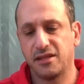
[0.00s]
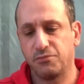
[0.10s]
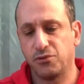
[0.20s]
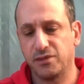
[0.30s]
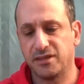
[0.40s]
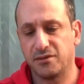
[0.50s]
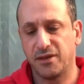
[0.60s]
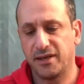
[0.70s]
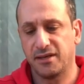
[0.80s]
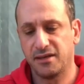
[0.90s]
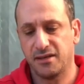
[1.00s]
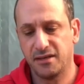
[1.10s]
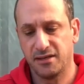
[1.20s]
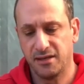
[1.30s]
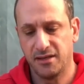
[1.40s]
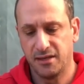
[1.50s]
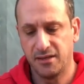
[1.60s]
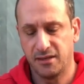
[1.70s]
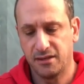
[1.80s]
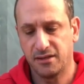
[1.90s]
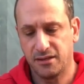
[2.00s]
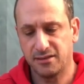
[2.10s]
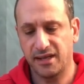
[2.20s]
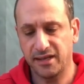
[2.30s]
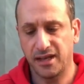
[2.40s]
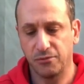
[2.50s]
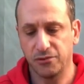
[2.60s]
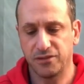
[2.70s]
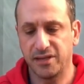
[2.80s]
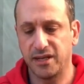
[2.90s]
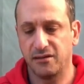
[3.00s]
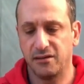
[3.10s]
pull these away. So it can loose now.